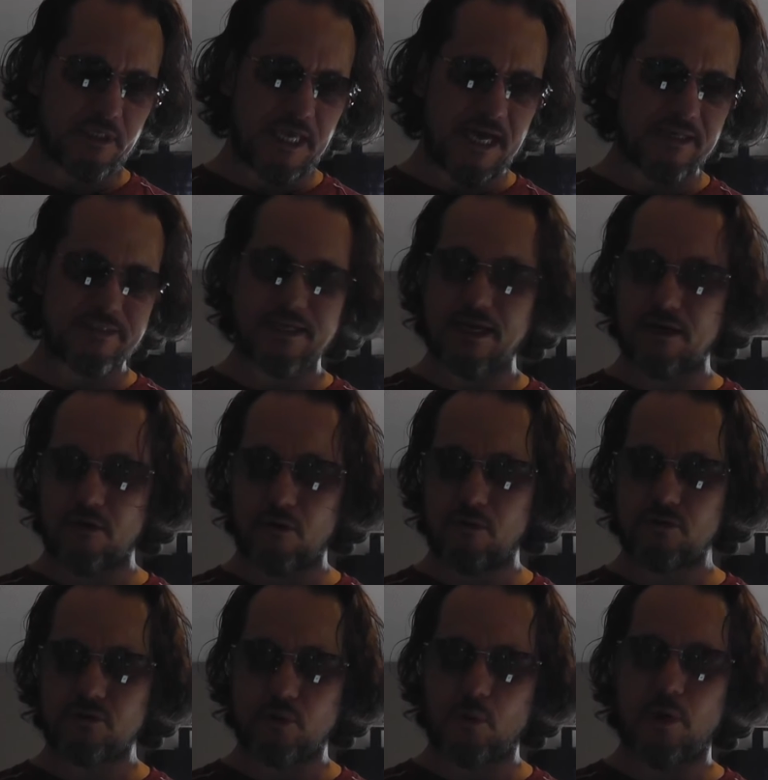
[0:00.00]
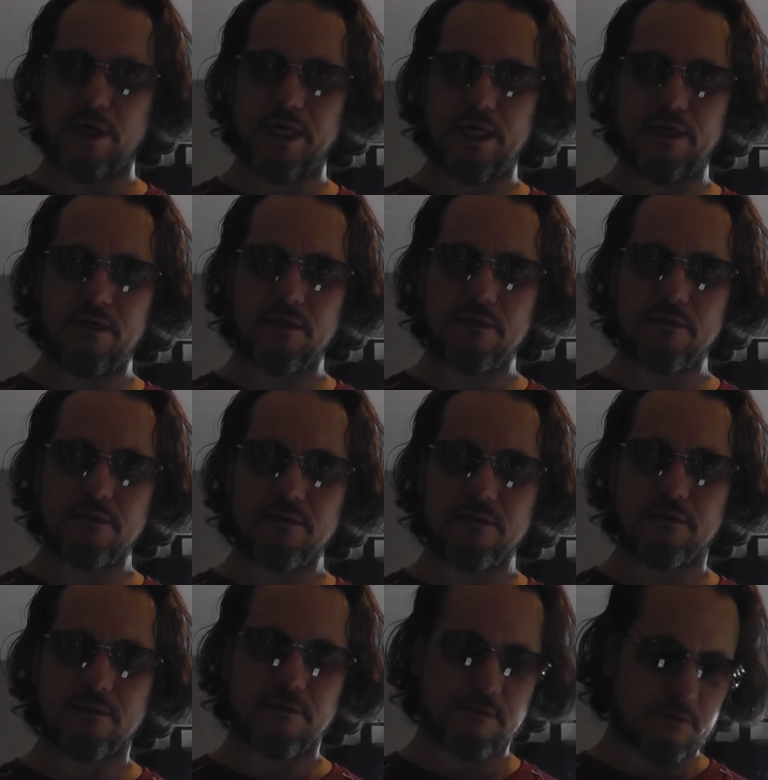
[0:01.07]
yeah, it's got a whole 20
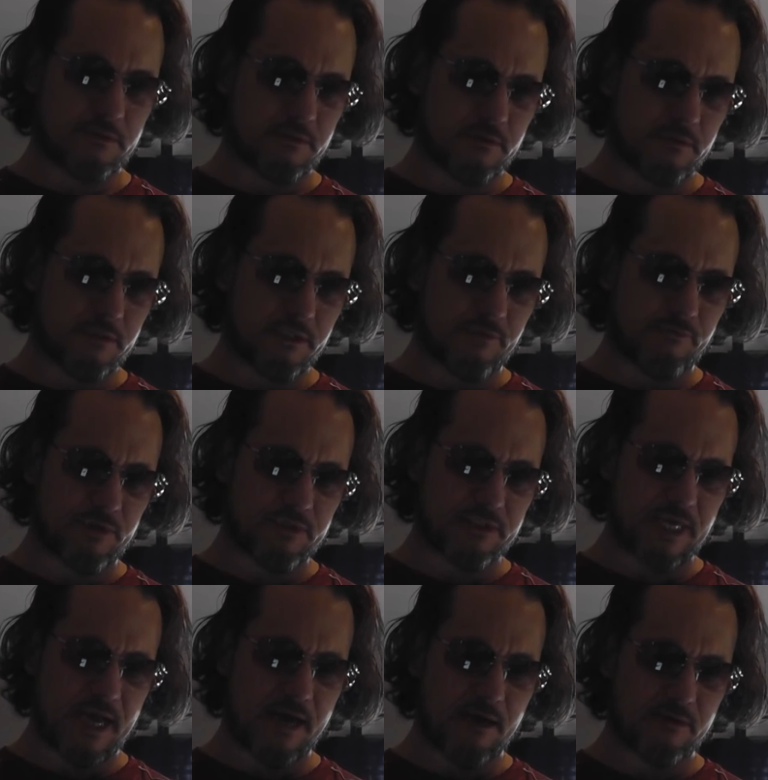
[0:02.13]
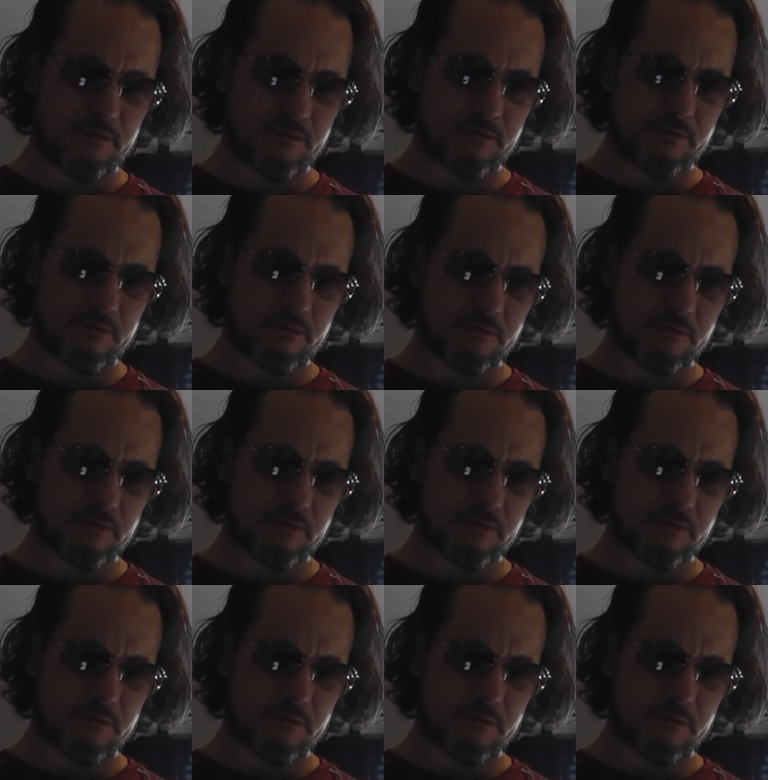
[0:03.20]
different sounds.